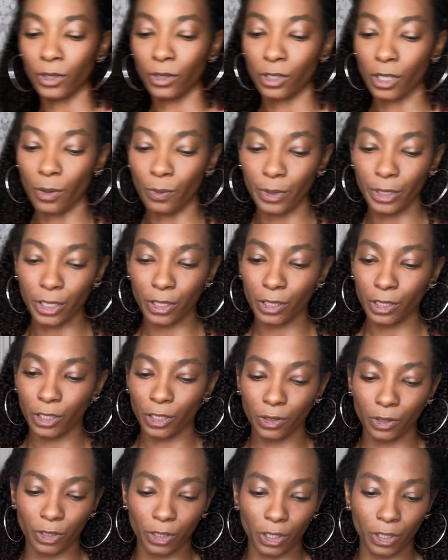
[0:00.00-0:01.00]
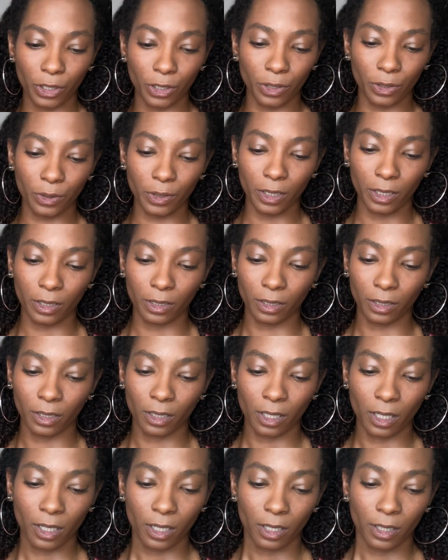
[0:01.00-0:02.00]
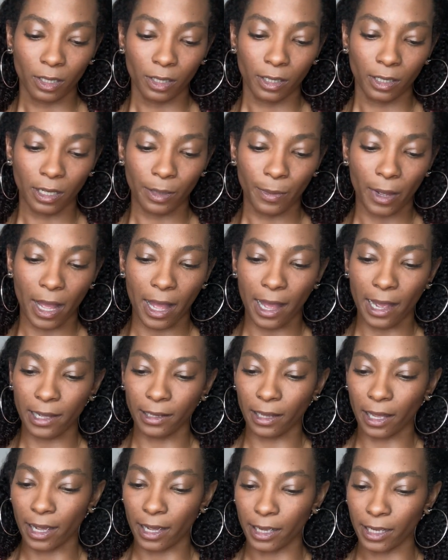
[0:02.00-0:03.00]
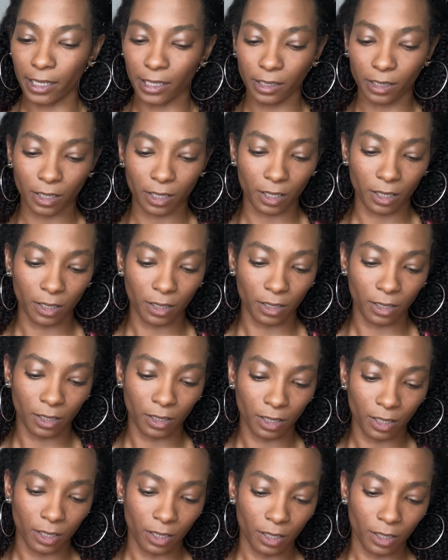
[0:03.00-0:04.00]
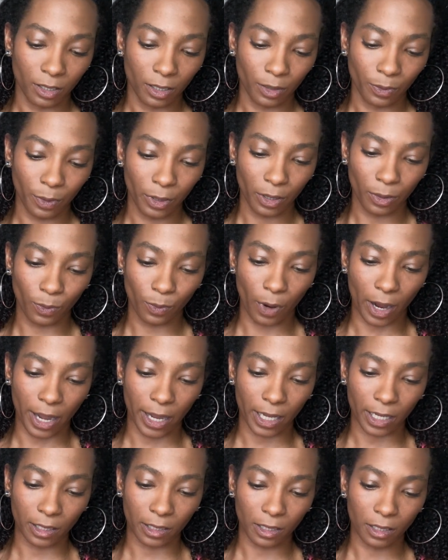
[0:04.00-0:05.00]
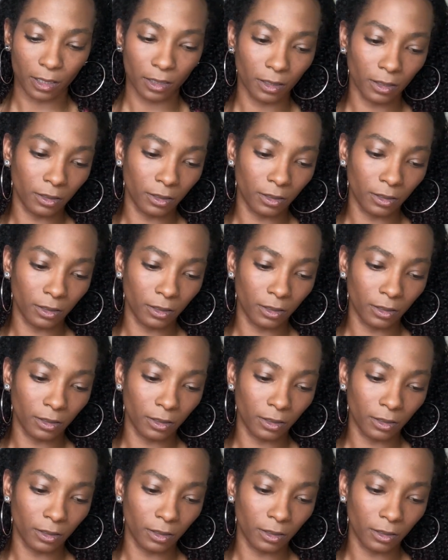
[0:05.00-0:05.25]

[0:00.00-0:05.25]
so we're going to do some highlights with white.